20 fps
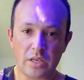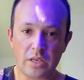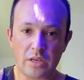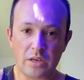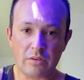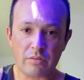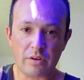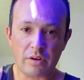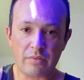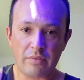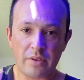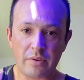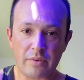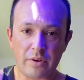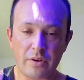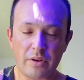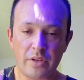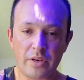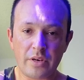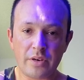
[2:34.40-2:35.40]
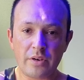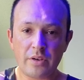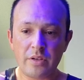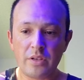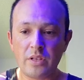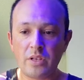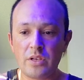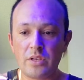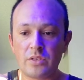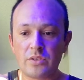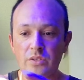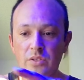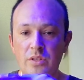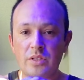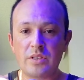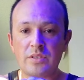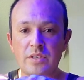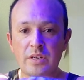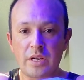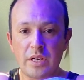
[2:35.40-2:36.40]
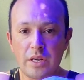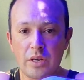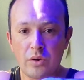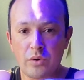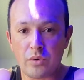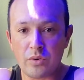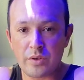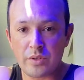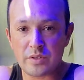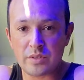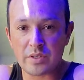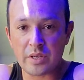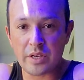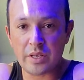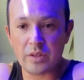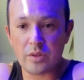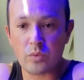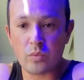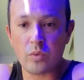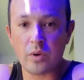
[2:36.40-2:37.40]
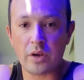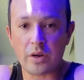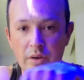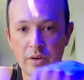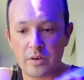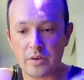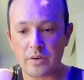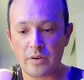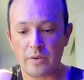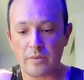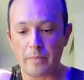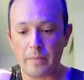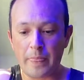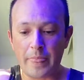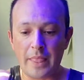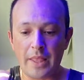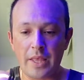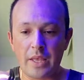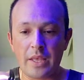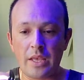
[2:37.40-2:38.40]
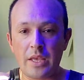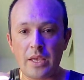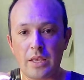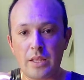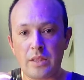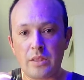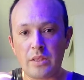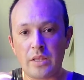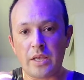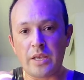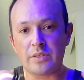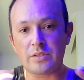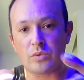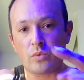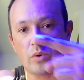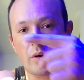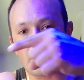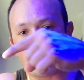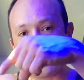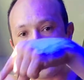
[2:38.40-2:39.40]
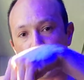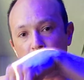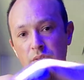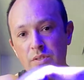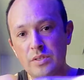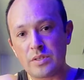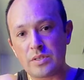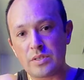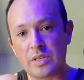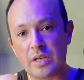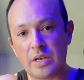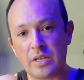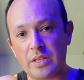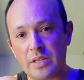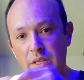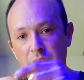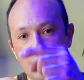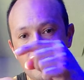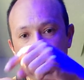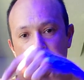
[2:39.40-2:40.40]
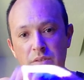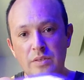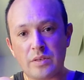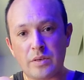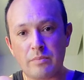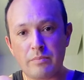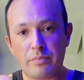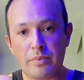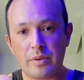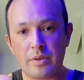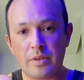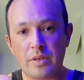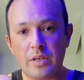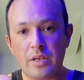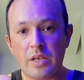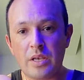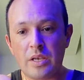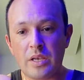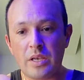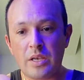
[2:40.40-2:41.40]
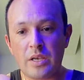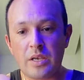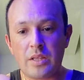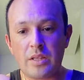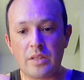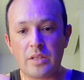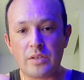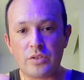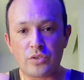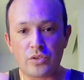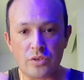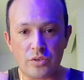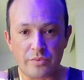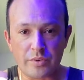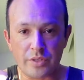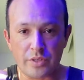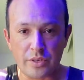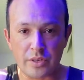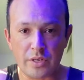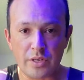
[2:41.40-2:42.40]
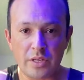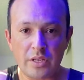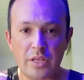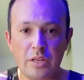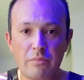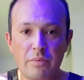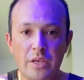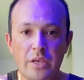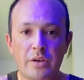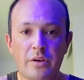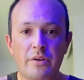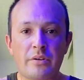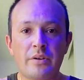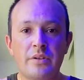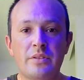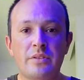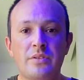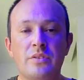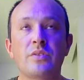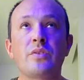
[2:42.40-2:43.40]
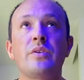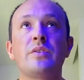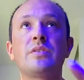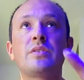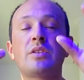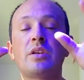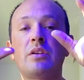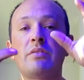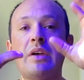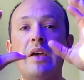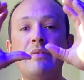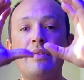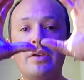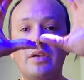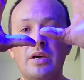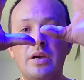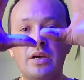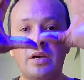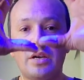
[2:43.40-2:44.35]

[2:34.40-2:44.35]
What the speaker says: roughly around here. So these are gonna go inside the water, and as the water goes inside the insump, this should return it and make current. So instead of having